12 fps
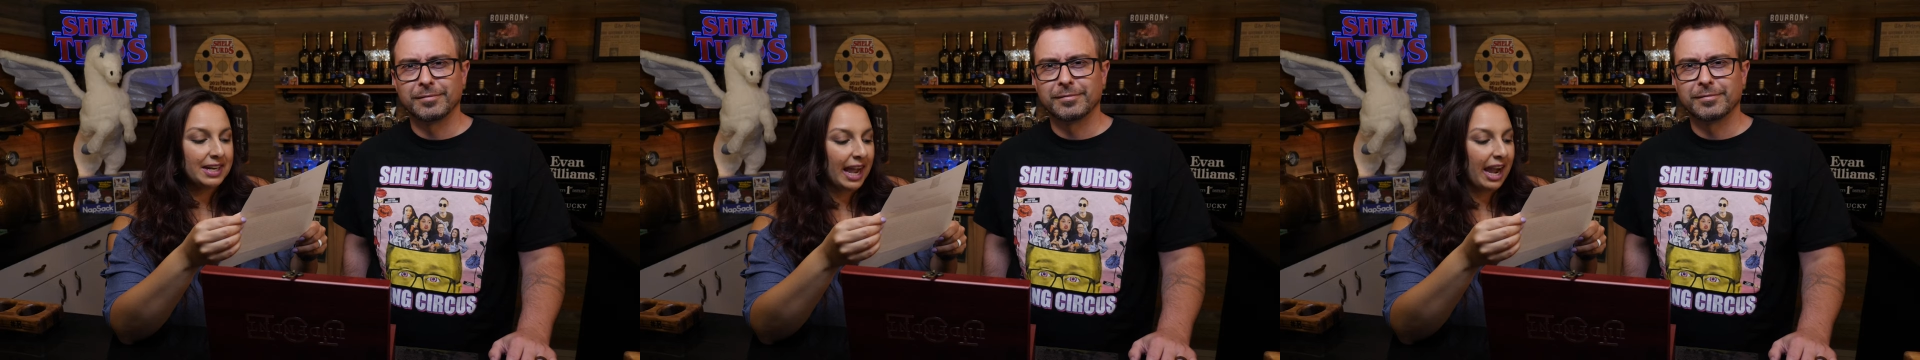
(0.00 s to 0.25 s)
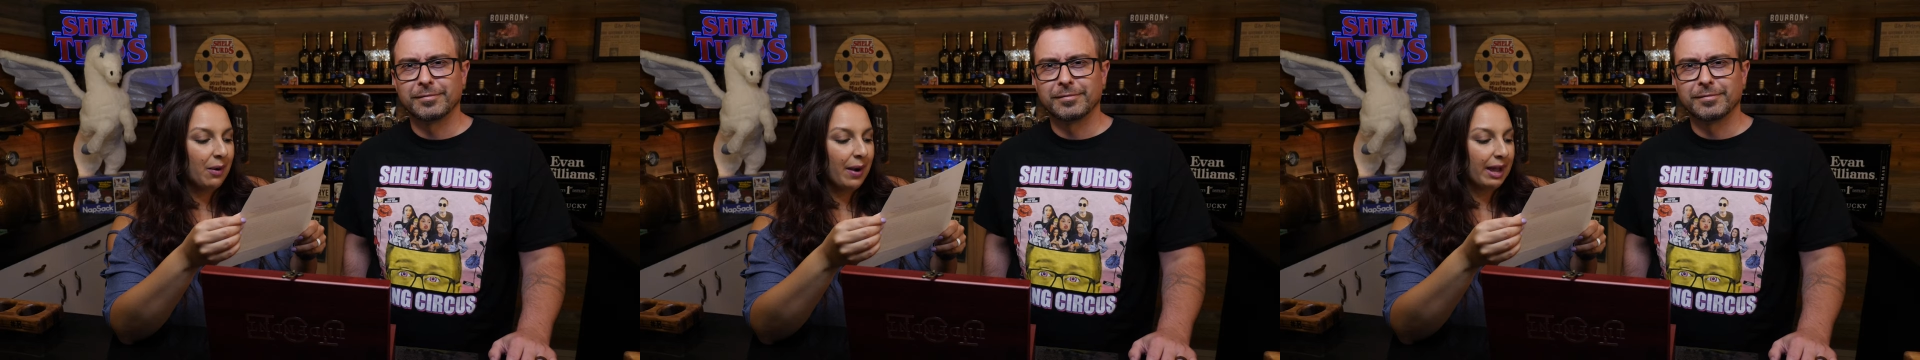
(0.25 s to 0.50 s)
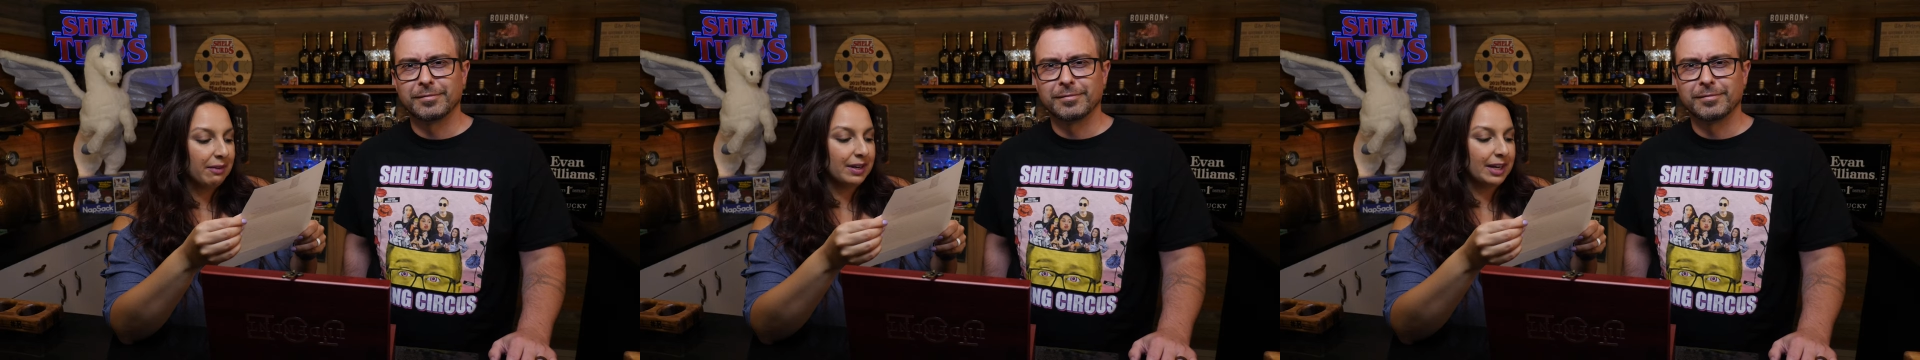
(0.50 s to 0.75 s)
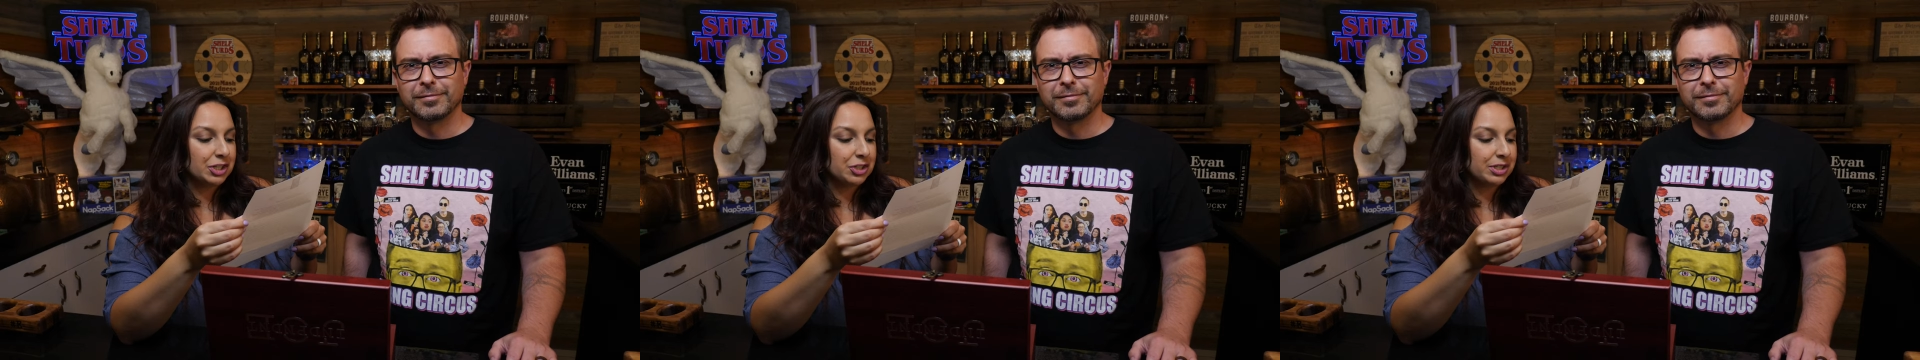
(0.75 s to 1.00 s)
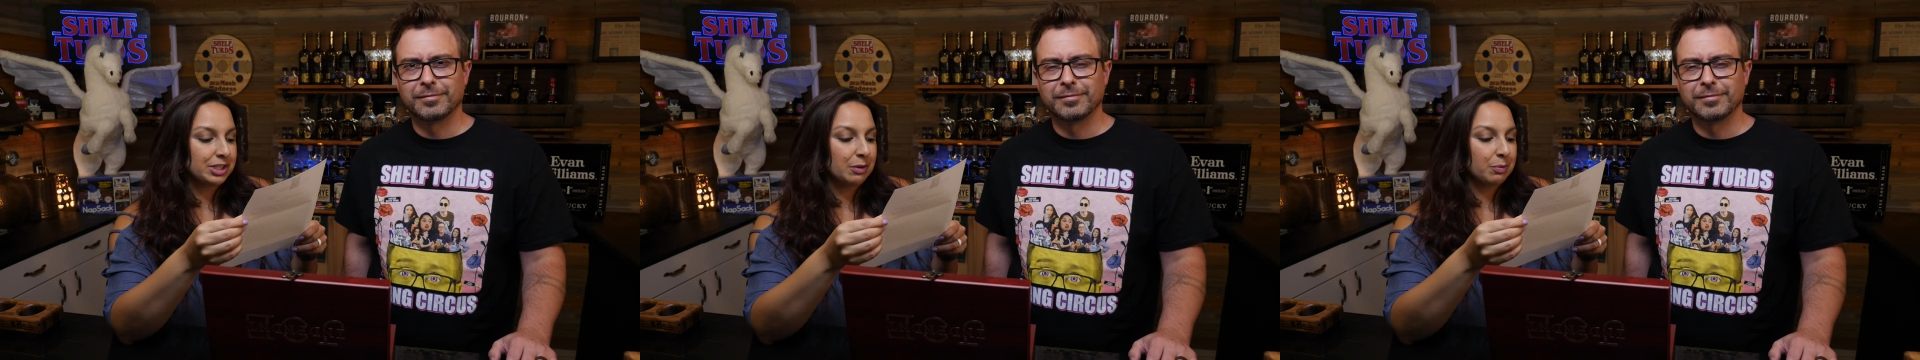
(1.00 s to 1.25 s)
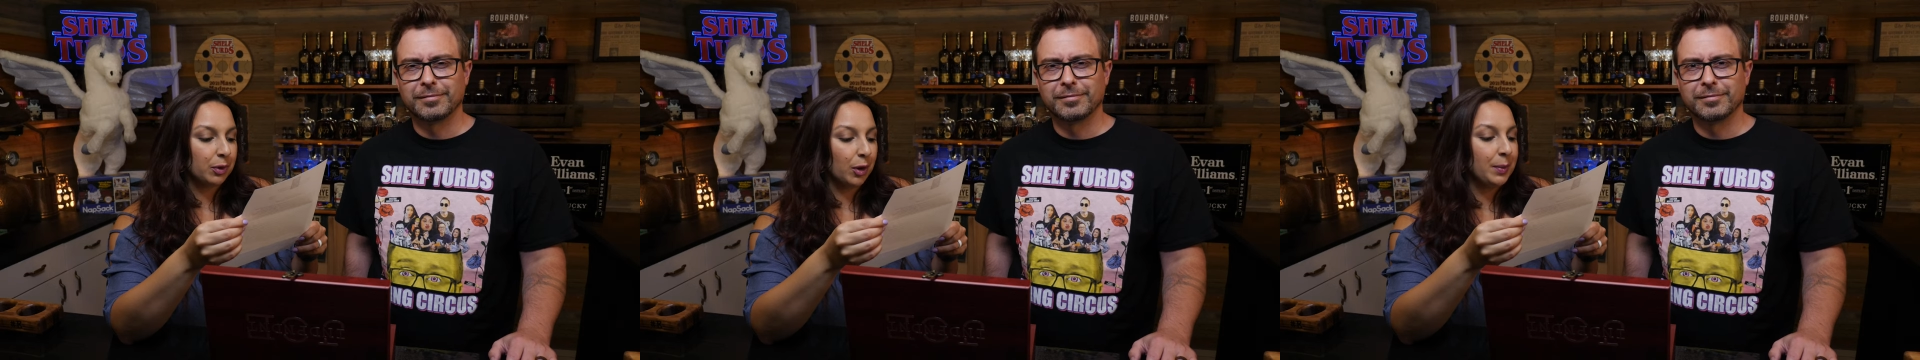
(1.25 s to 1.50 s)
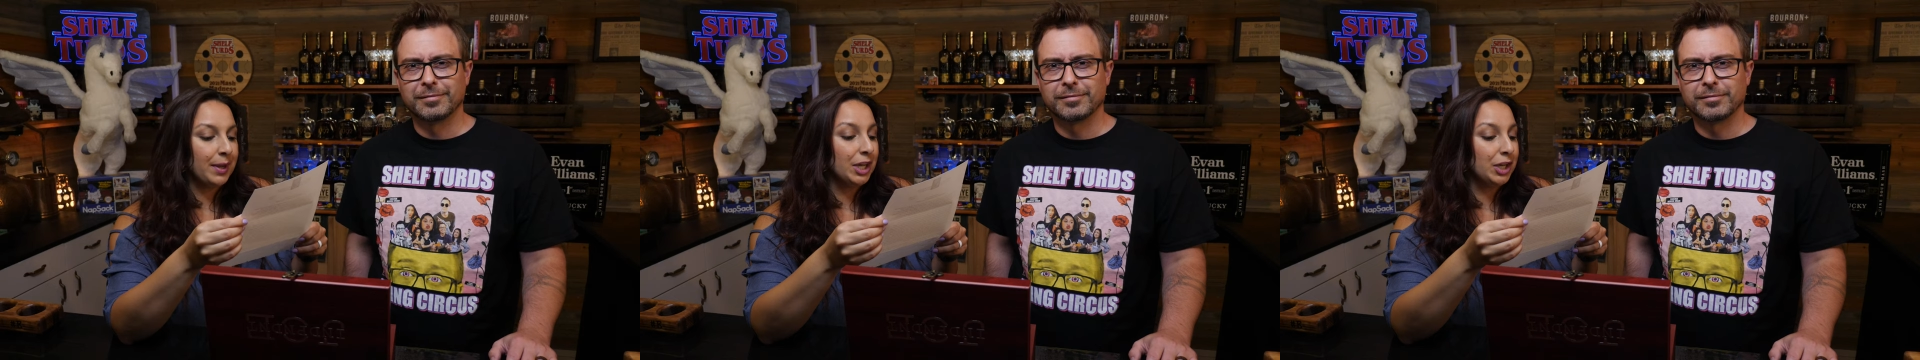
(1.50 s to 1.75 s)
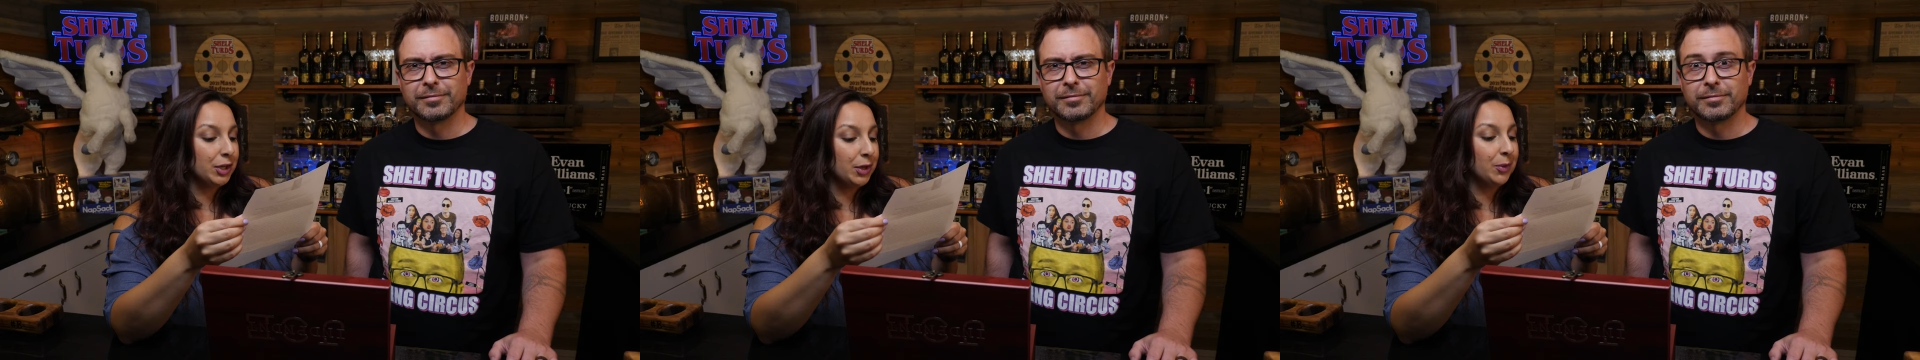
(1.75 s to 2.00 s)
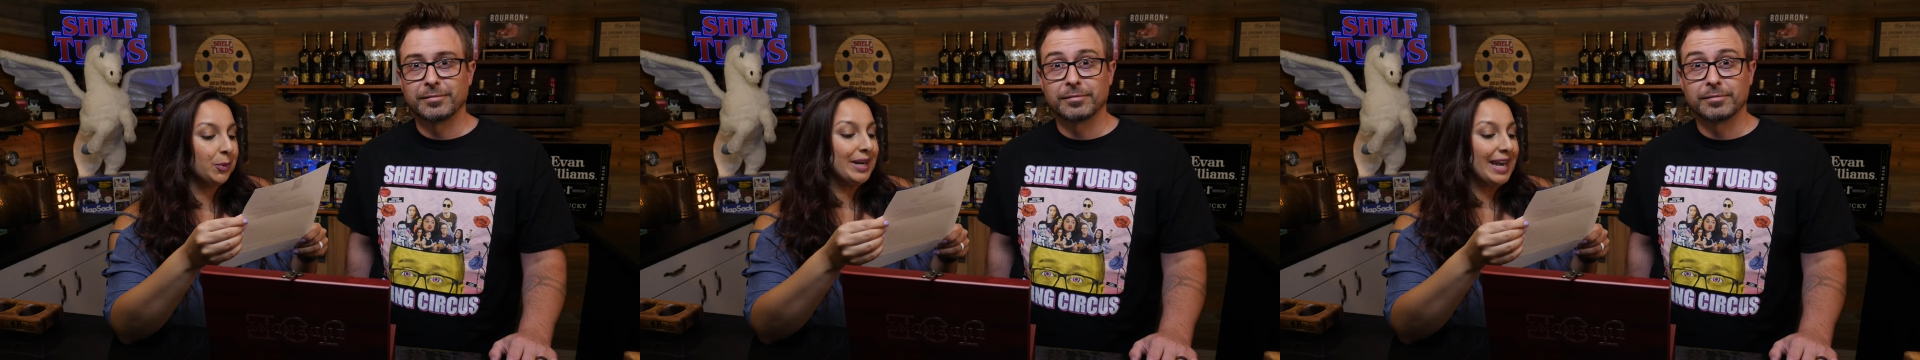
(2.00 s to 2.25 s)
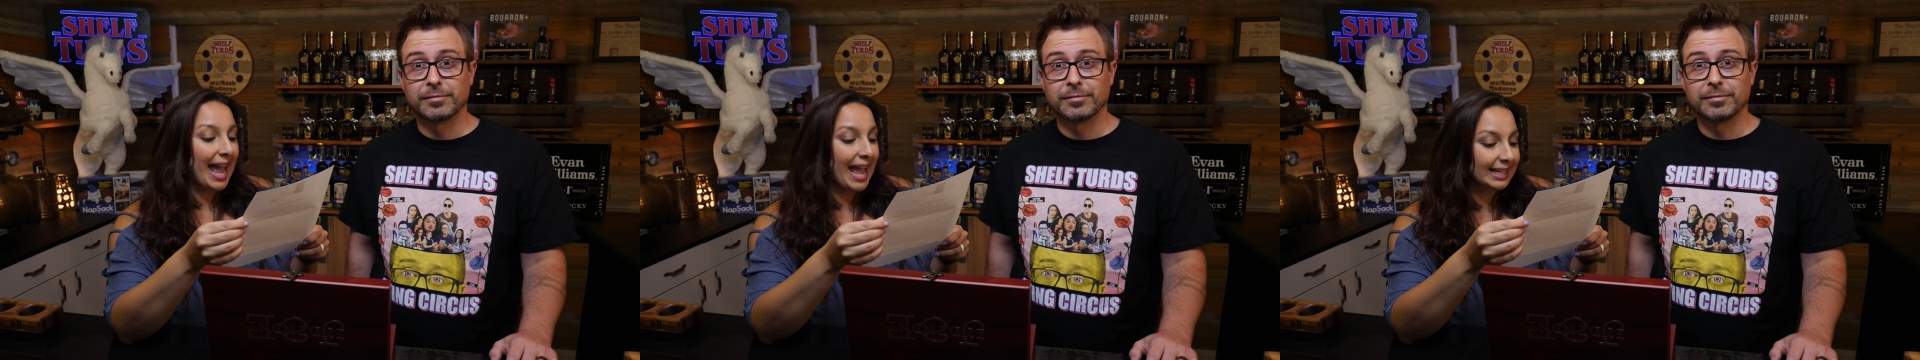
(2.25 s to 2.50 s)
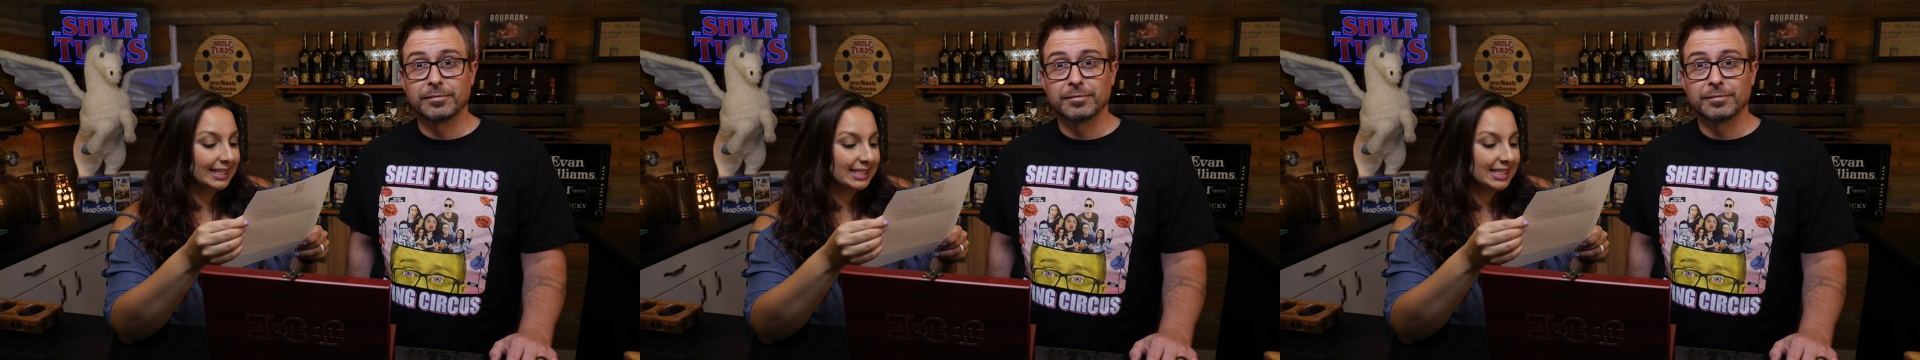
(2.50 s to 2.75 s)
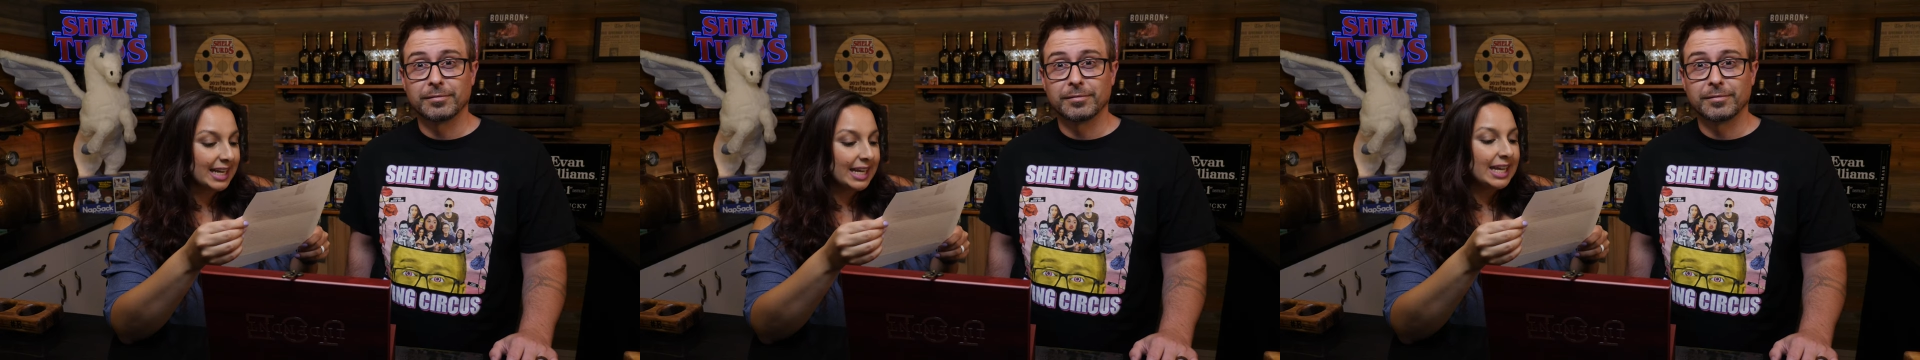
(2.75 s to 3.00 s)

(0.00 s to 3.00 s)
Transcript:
Speaker 1: now have an interest in probing you next.